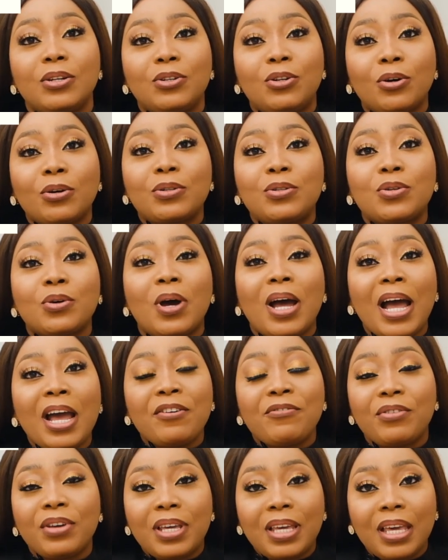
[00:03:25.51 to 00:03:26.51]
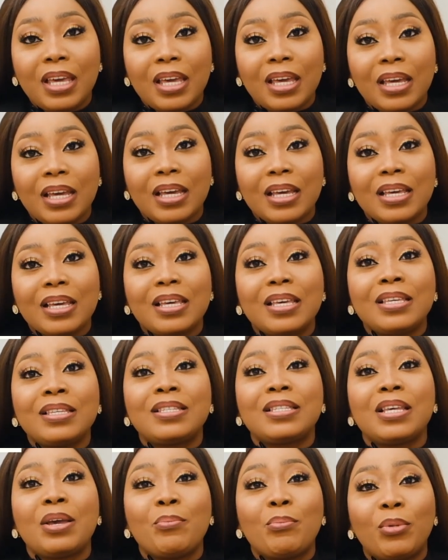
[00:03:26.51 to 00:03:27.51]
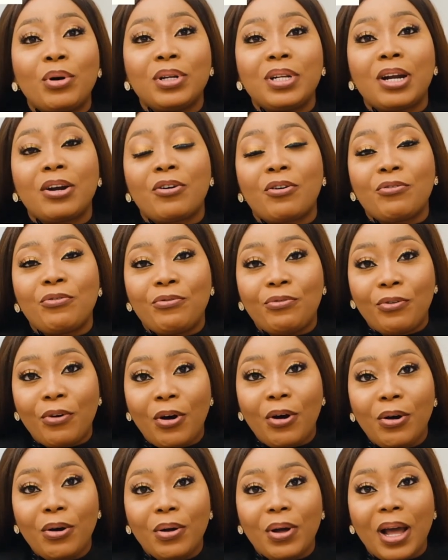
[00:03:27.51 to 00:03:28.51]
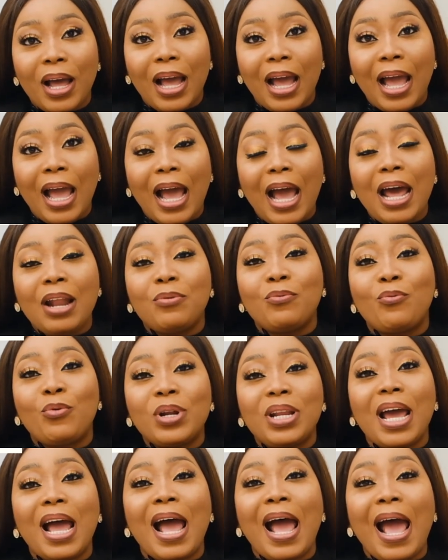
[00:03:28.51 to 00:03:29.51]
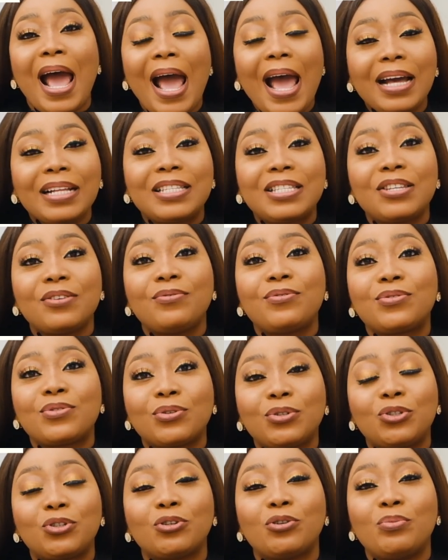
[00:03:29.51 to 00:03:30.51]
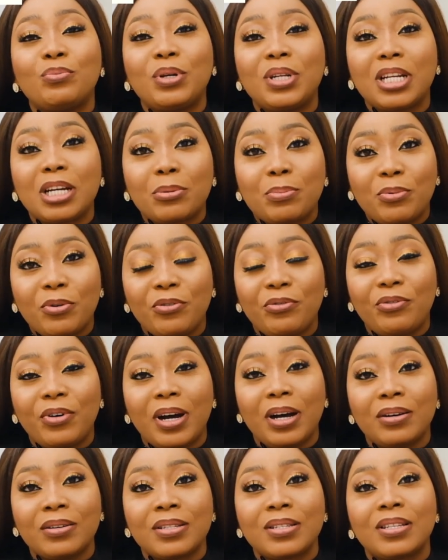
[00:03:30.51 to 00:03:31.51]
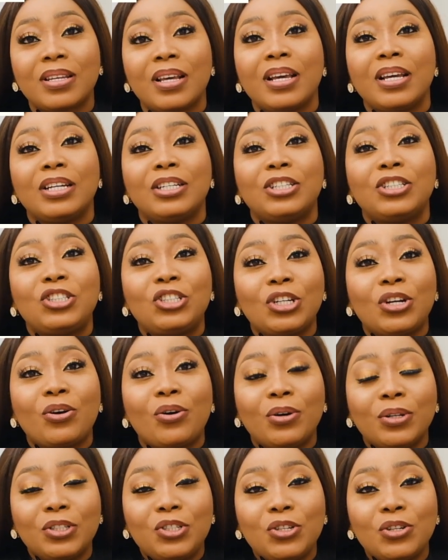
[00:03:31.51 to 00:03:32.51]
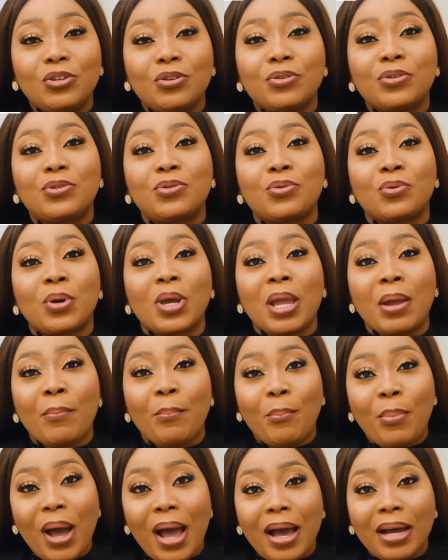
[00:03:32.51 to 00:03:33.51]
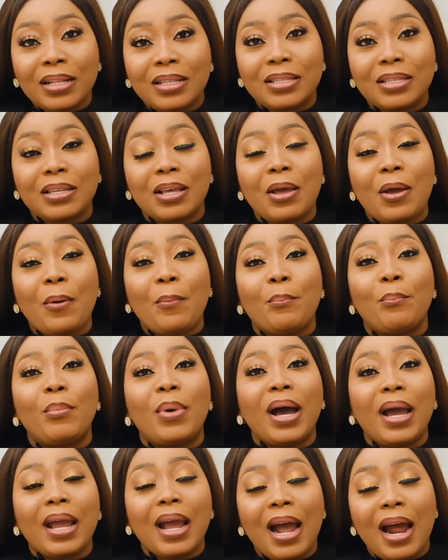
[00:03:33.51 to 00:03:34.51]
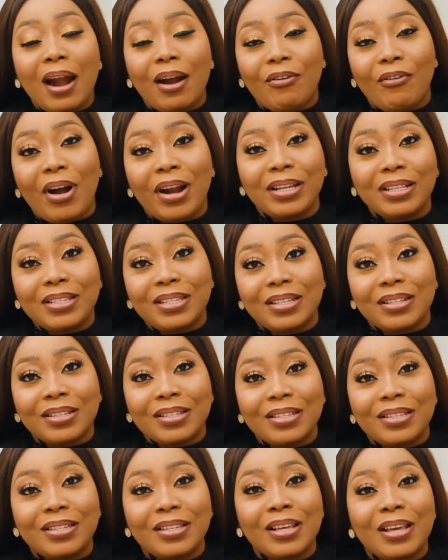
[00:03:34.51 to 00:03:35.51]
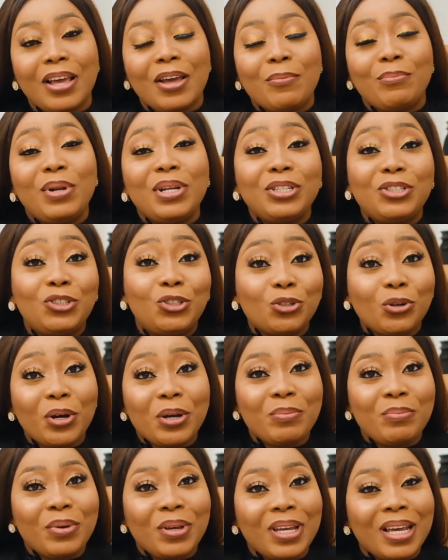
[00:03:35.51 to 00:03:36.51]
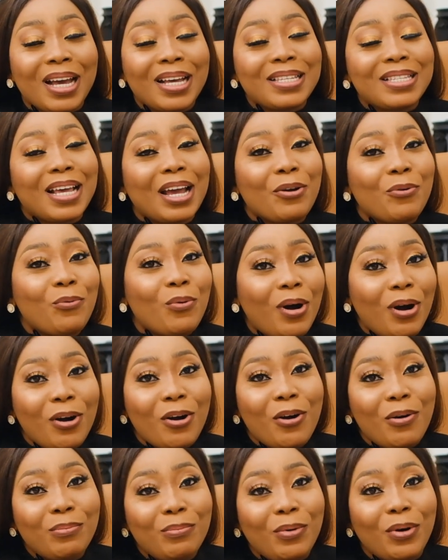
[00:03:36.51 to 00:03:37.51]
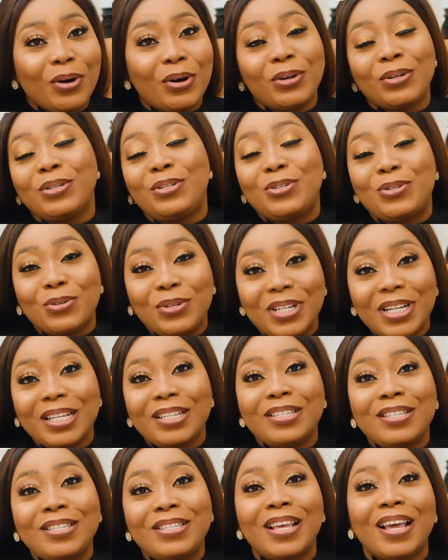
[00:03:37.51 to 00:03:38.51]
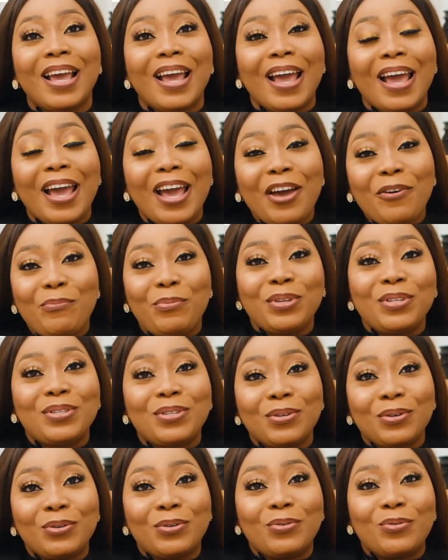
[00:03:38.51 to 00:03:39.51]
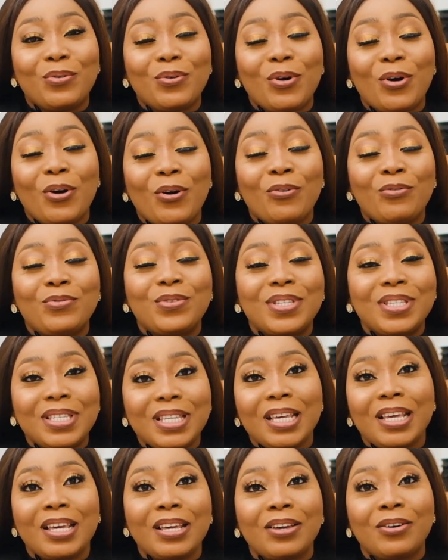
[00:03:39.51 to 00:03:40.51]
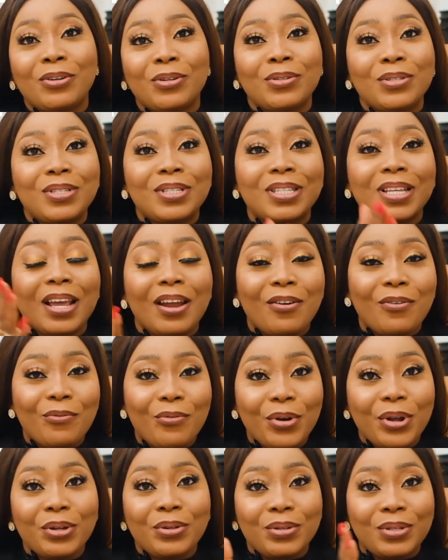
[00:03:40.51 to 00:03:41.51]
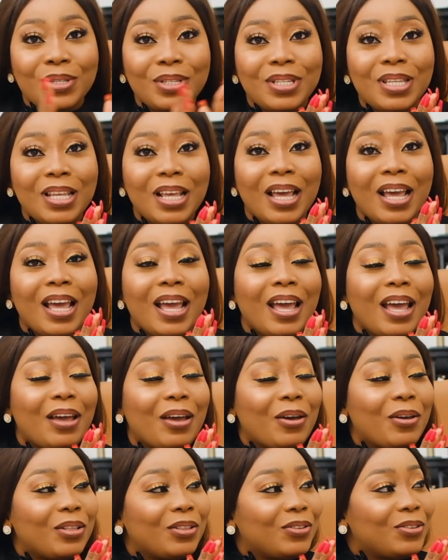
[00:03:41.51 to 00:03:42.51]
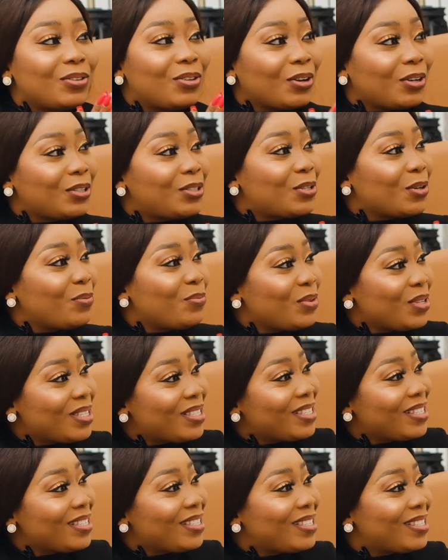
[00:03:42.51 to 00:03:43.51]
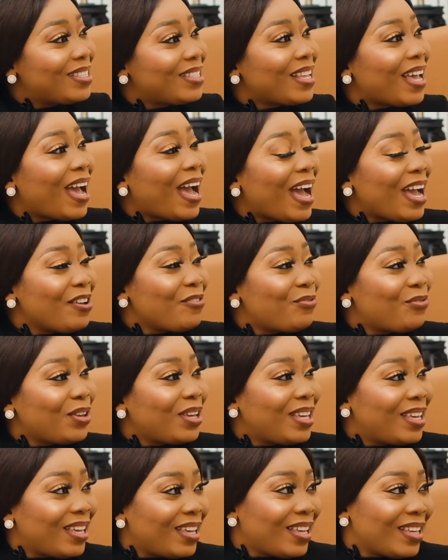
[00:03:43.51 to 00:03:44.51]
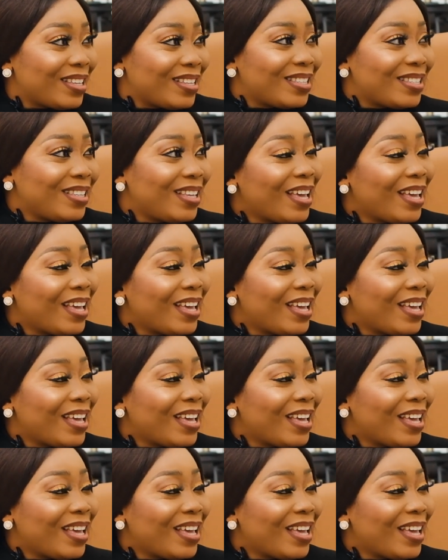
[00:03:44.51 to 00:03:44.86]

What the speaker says: Dr. Ivy King is a mother of four, and with her active social media profiles, she continues to impact by her writings. Please join me as I welcome on today's episode of CEO's Reels, Dr. Mrs. Ivy King.